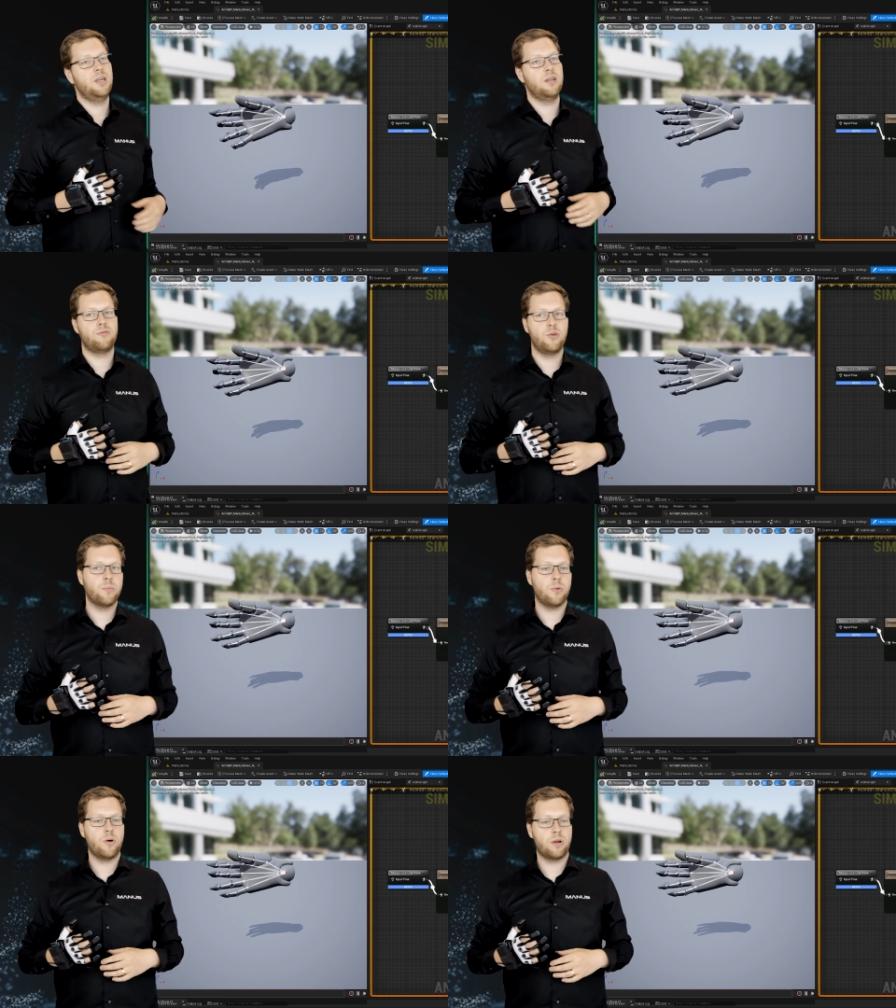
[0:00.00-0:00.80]
in the
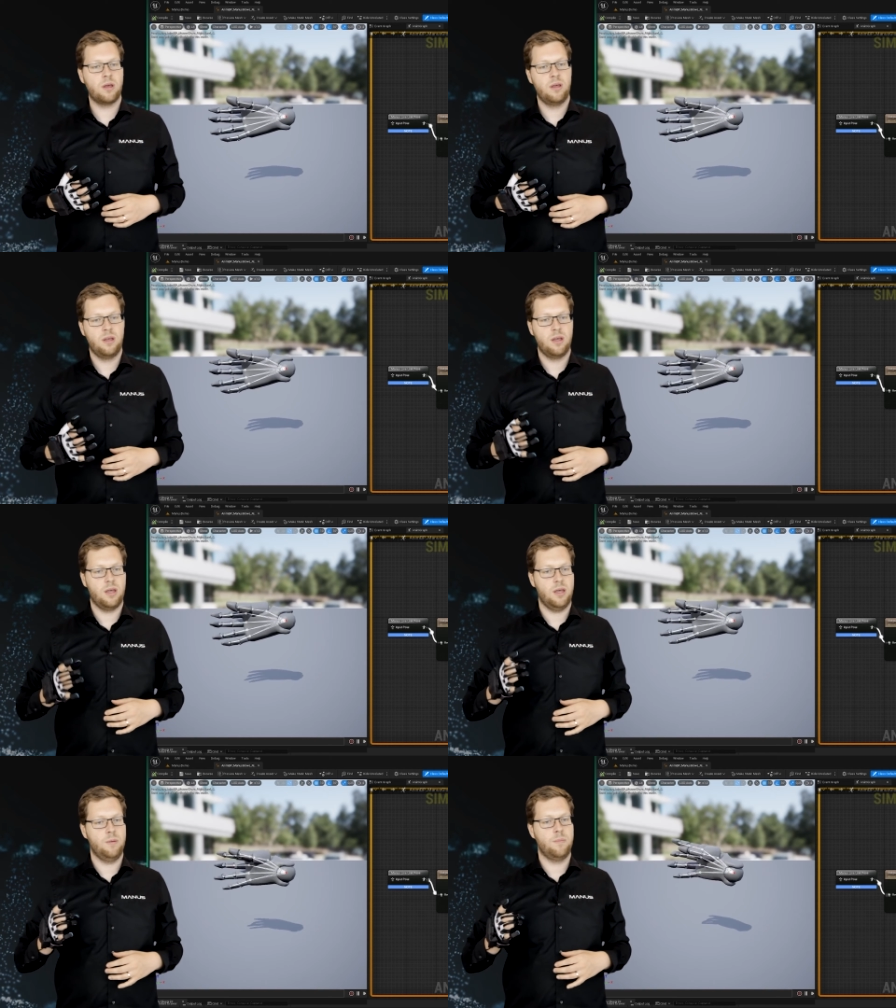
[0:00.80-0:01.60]
viewport,
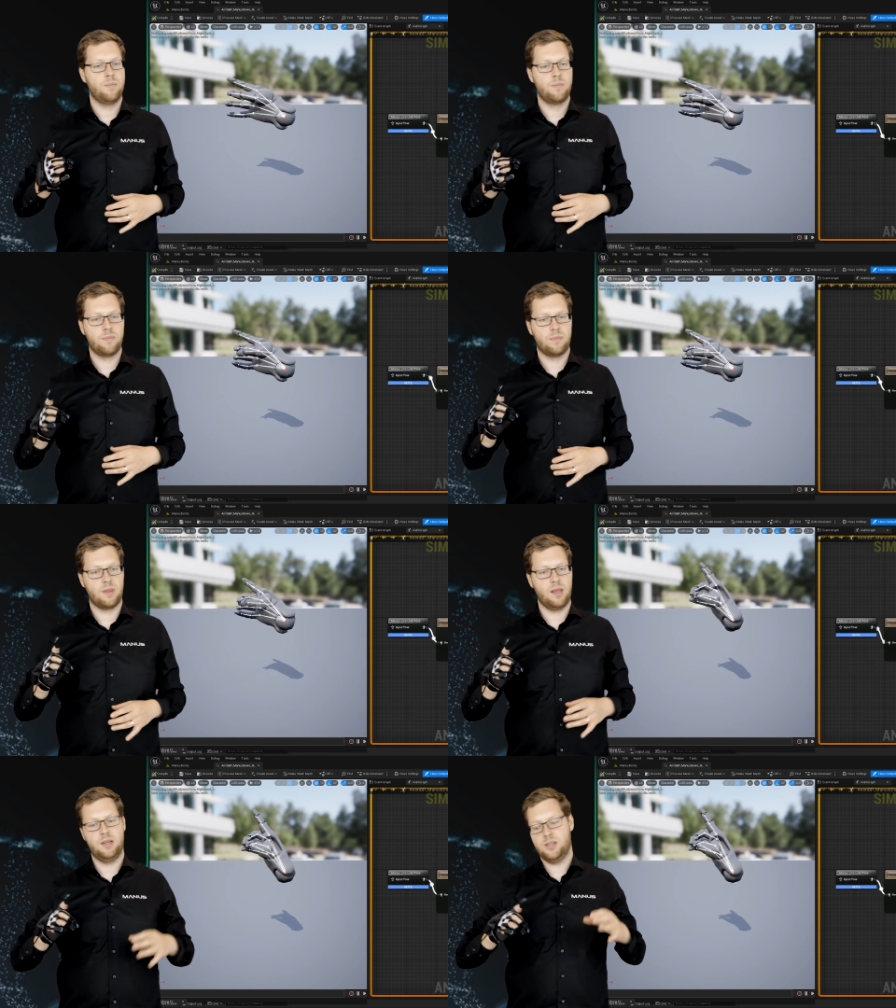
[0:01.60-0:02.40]

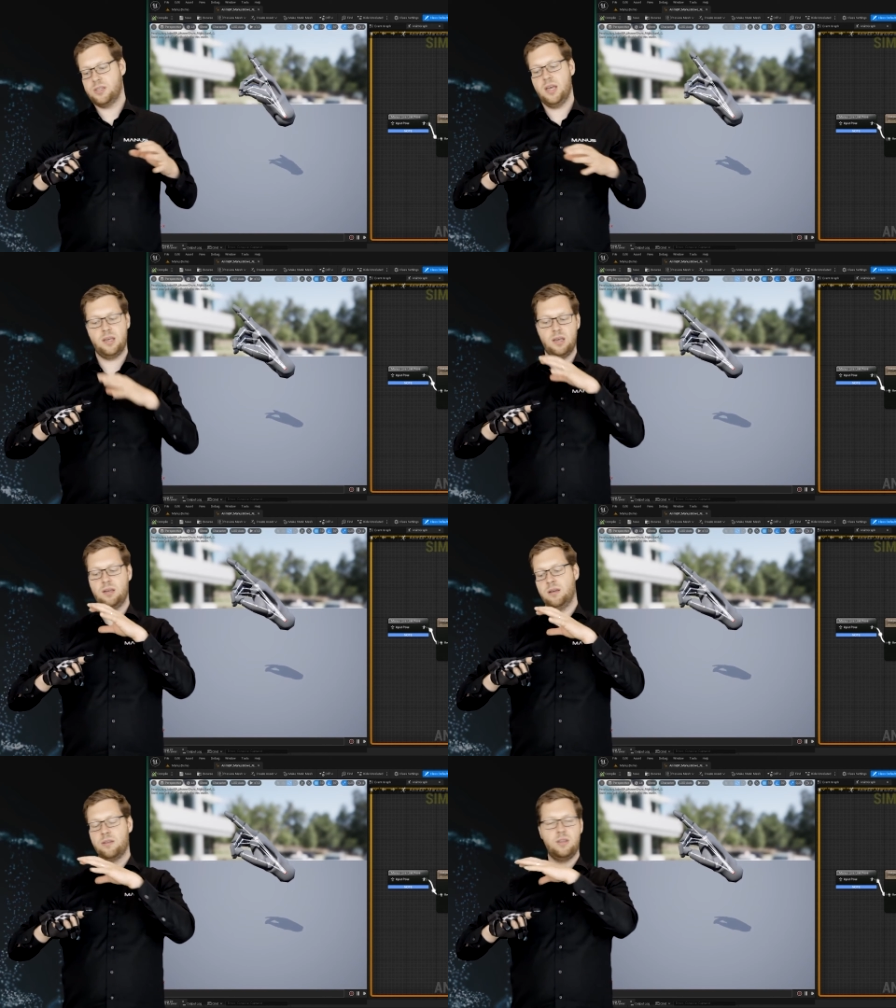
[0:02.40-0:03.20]
it is
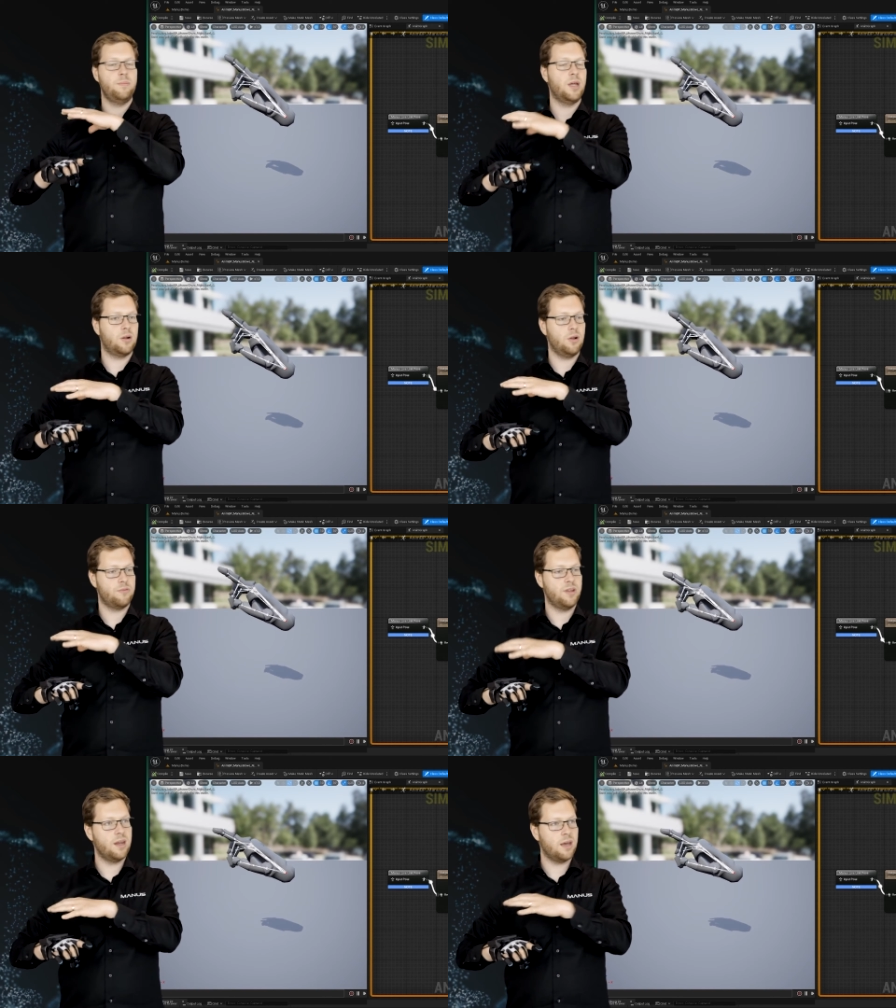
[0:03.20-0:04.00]
taking the Metaglove
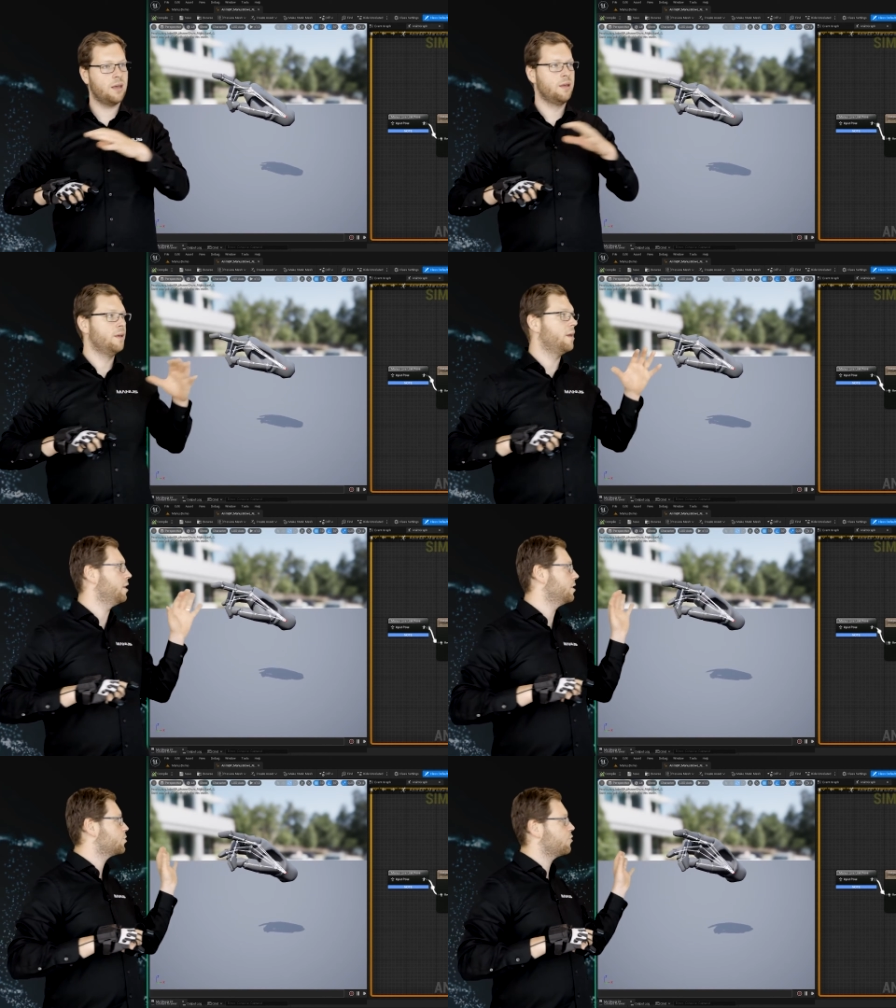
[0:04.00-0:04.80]
data and
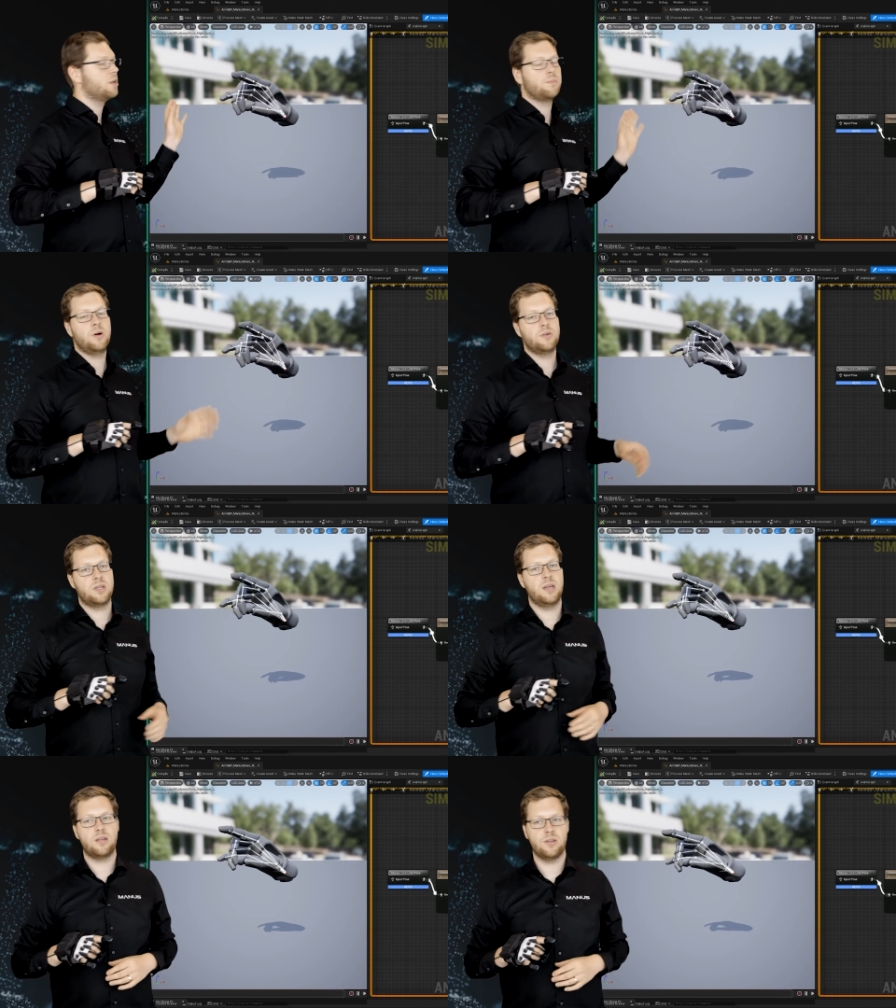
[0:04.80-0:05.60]
it's transposing
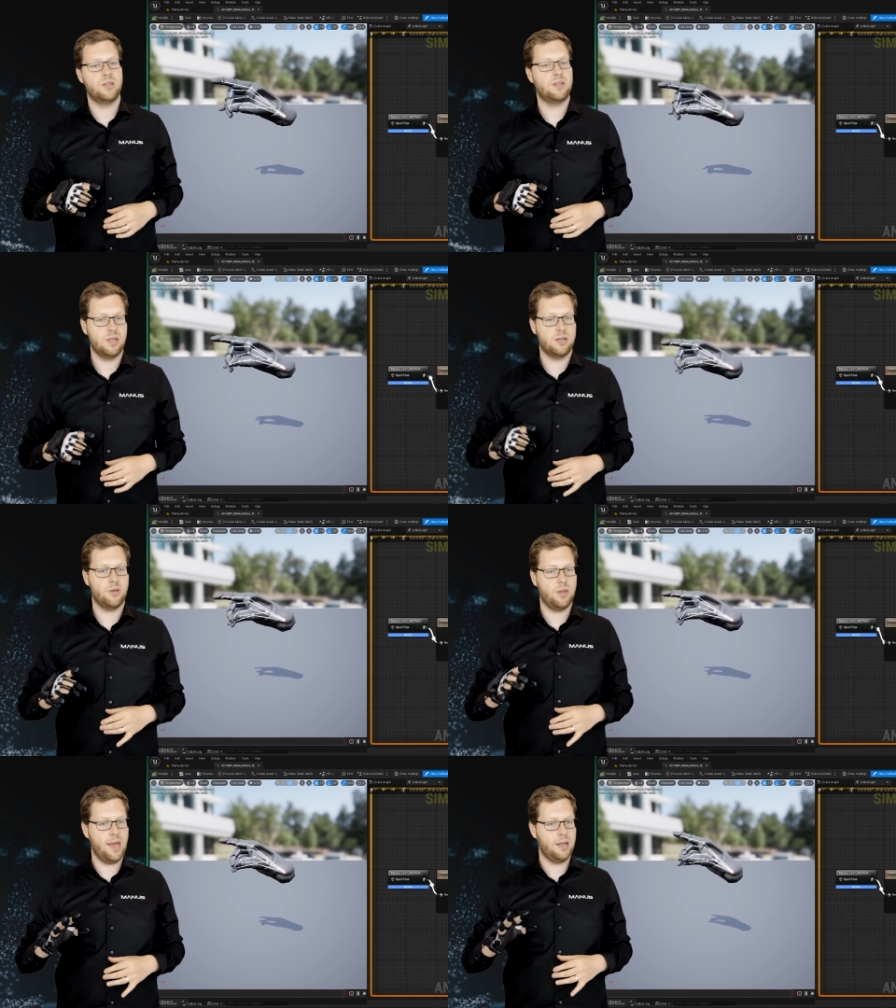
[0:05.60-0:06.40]
it on this
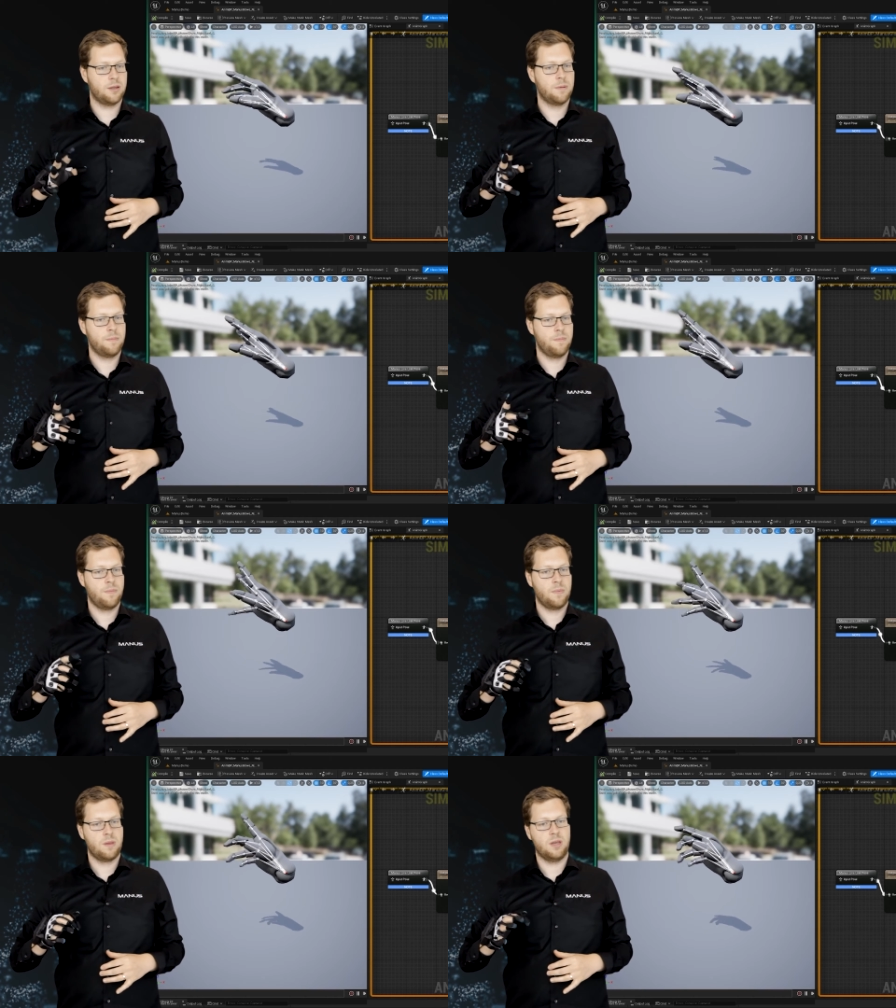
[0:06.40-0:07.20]
digital hand.
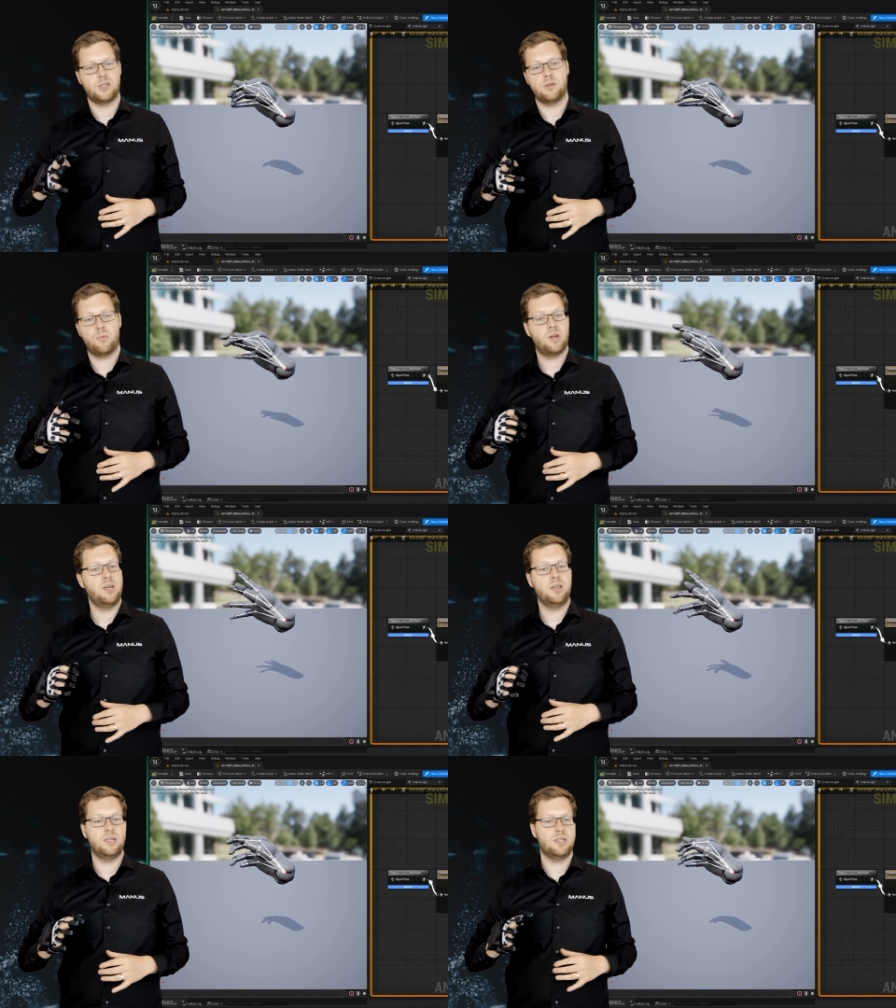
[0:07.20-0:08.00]
It's a pretty
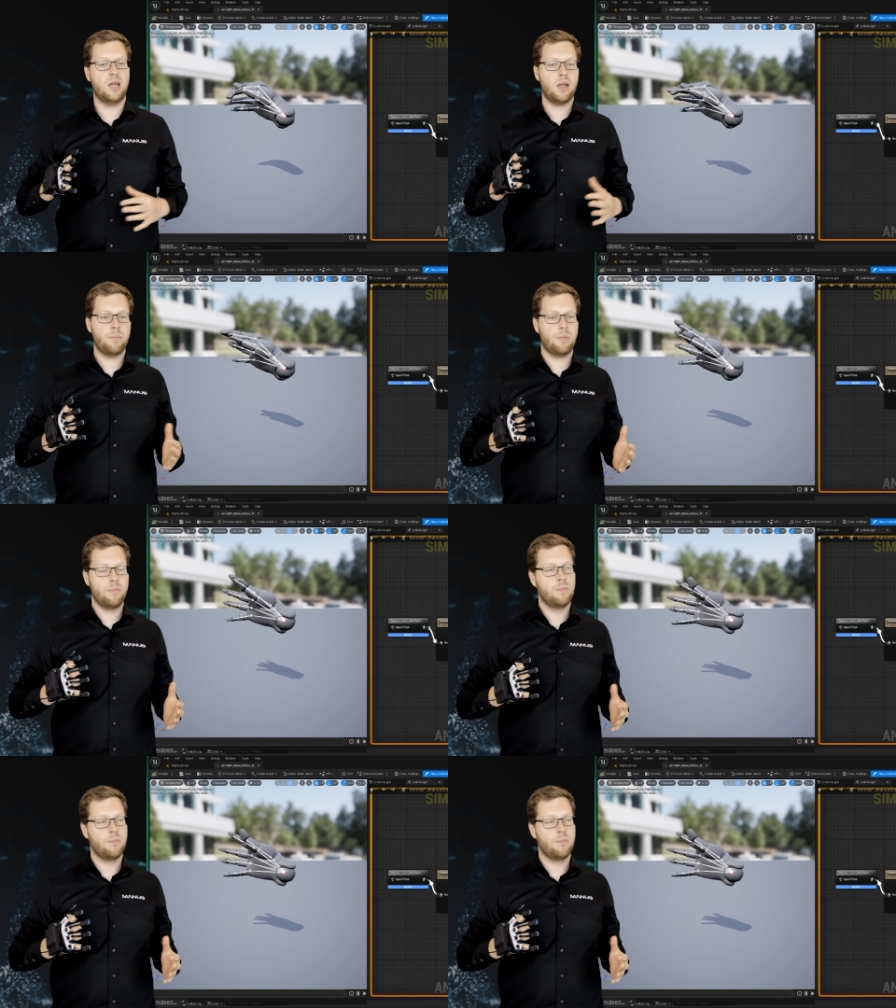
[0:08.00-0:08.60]
easy setup.